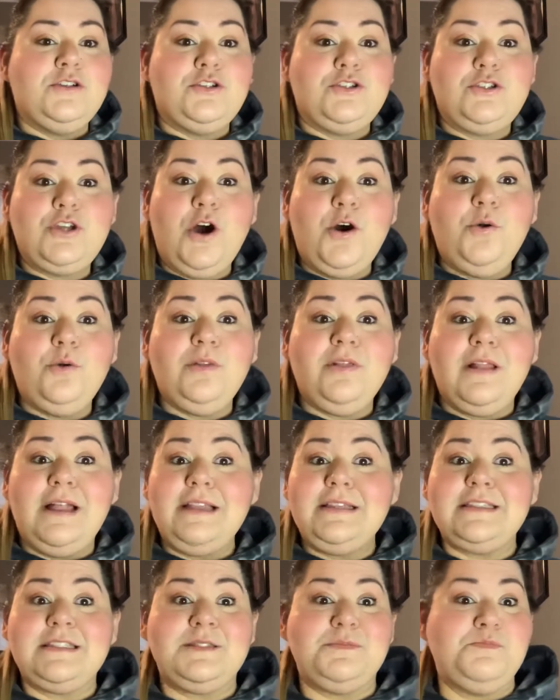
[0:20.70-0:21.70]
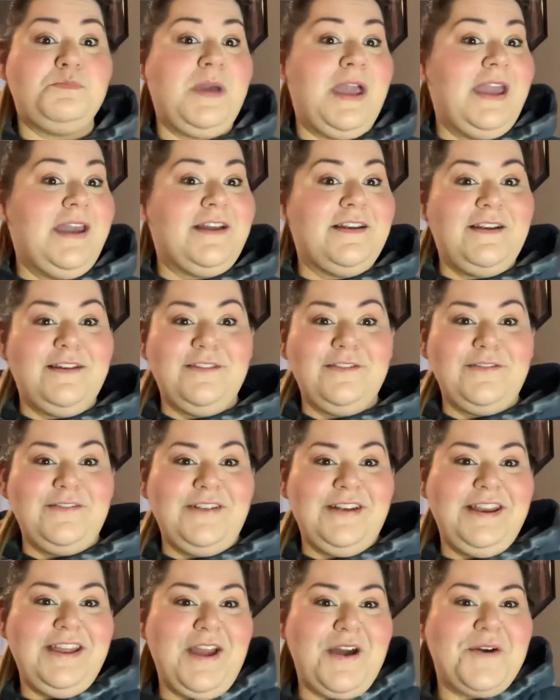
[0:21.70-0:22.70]
So let's make another
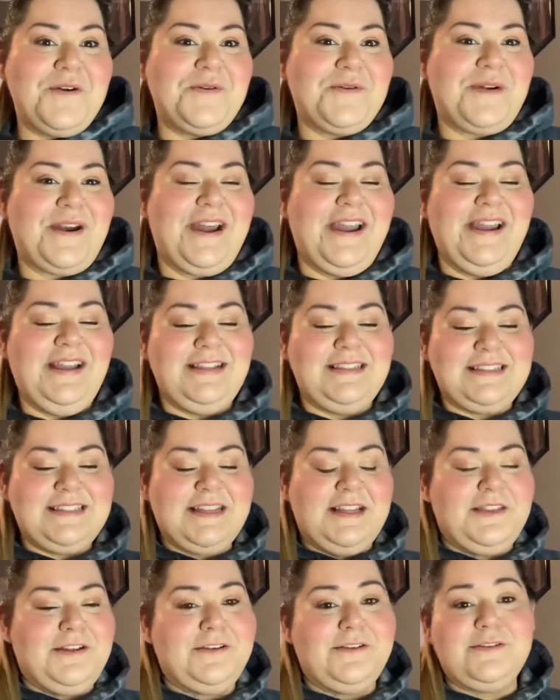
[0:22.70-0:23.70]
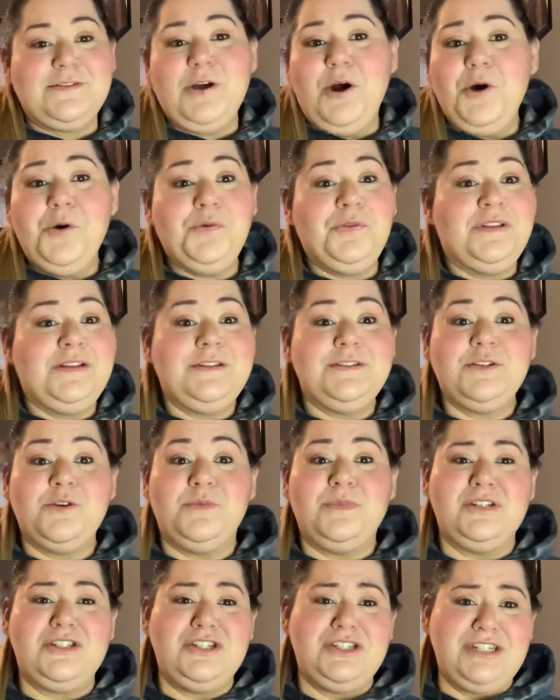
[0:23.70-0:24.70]
video, right? There's only so
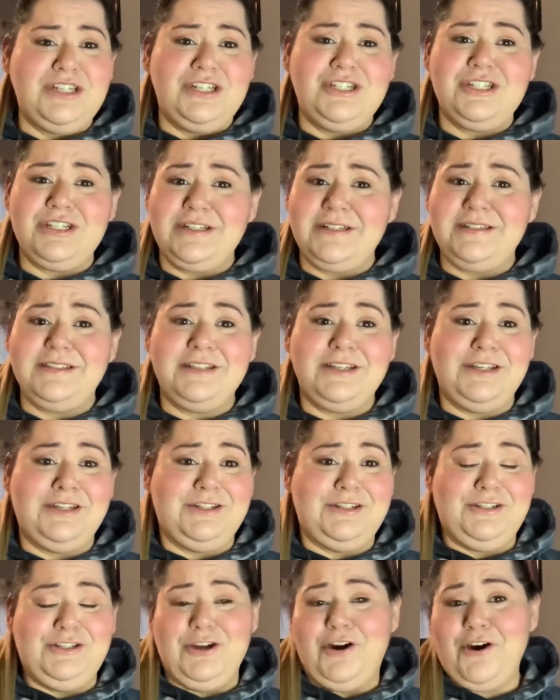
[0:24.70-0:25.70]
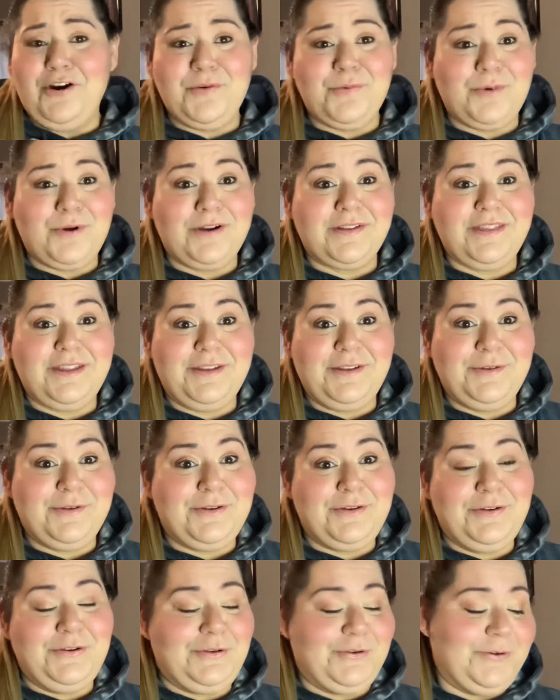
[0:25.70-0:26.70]
much dishes and yard work that you
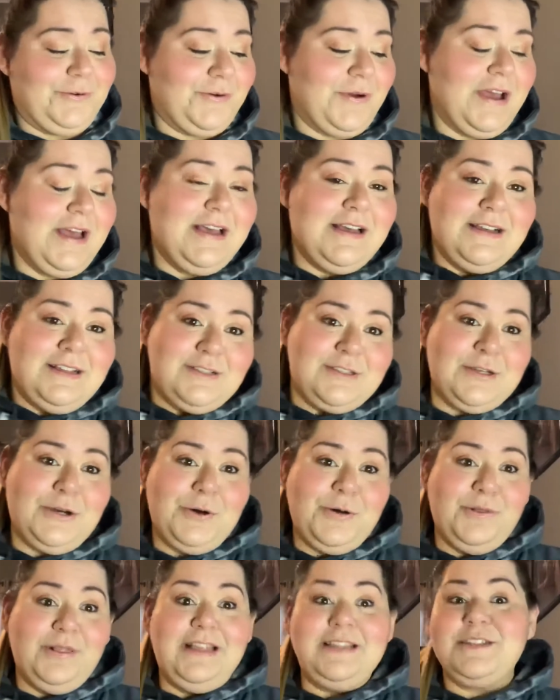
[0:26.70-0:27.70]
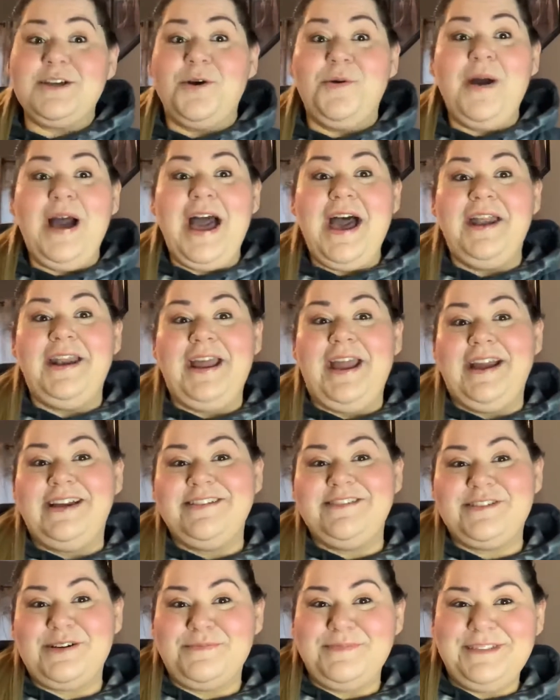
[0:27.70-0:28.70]
can do. So let's go ahead
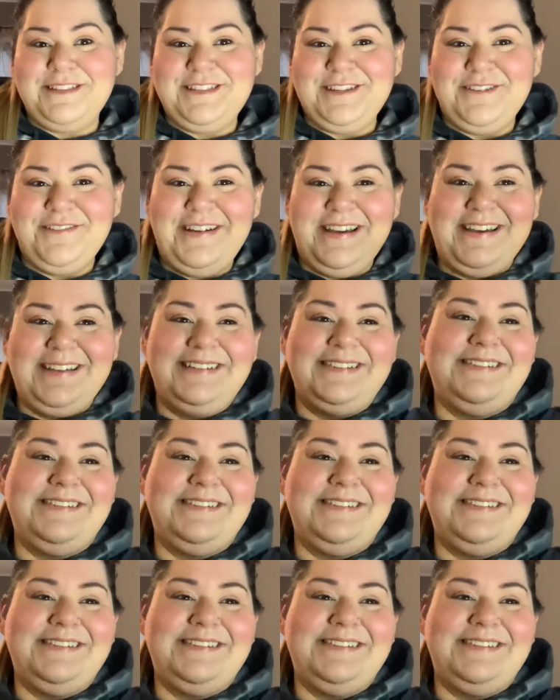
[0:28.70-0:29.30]
and jump into it.